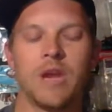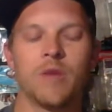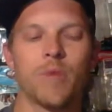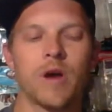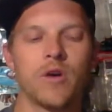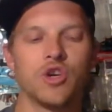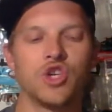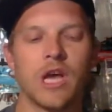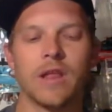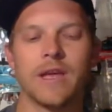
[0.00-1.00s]
peanut butter
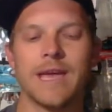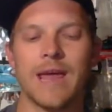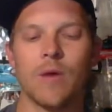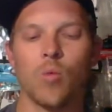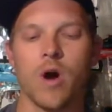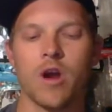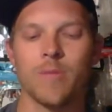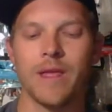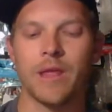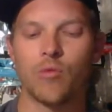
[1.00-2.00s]
and jelly and
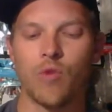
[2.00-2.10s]
watermelon